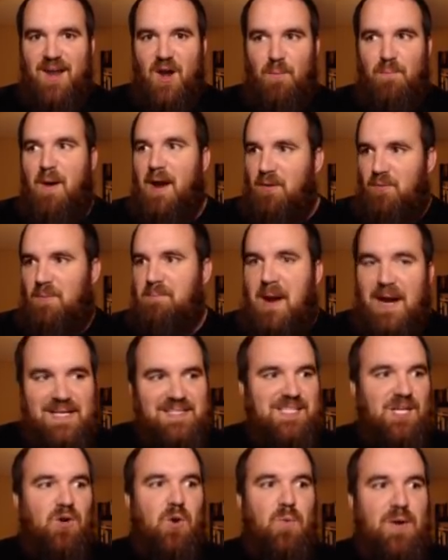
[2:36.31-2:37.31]
Mike
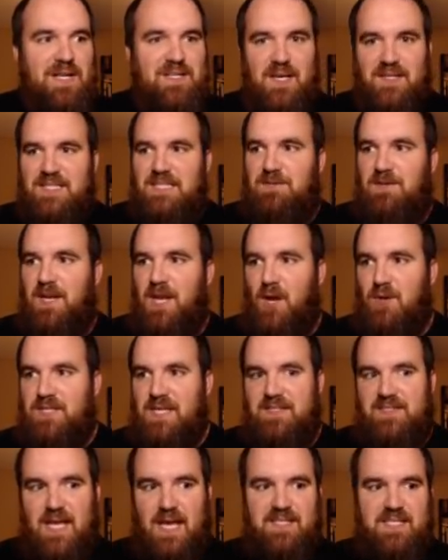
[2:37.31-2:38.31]
Zero, when he does his videos, he
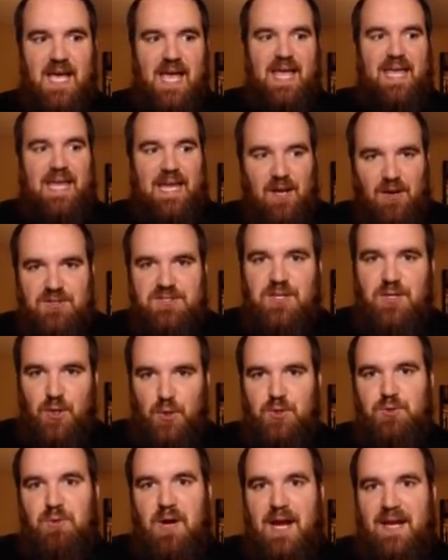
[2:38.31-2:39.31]
says, "Here's the
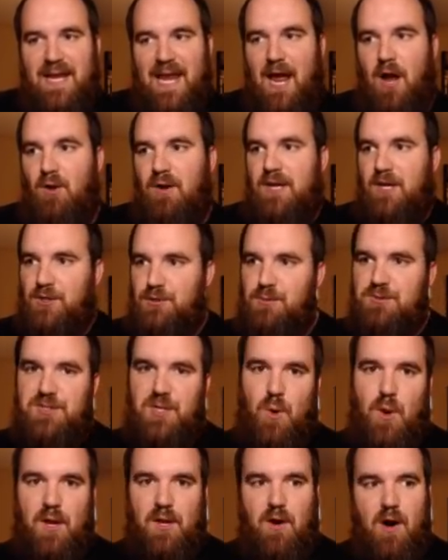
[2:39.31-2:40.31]
news right now. Here's what's
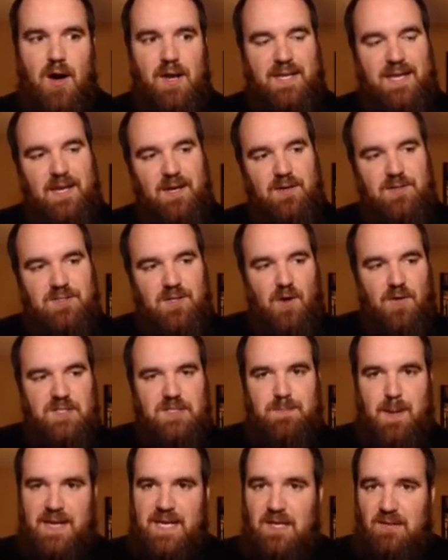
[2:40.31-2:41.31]
going on. Here's all the
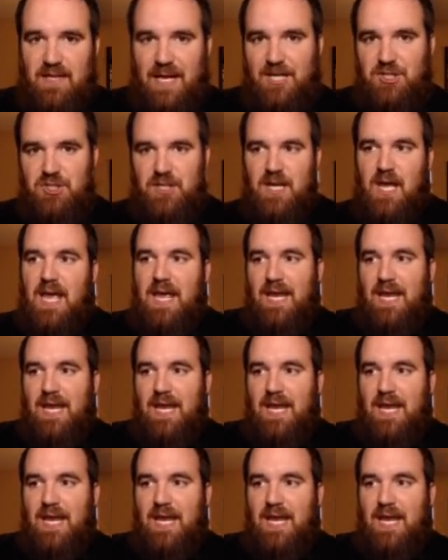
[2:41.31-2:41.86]
speculation.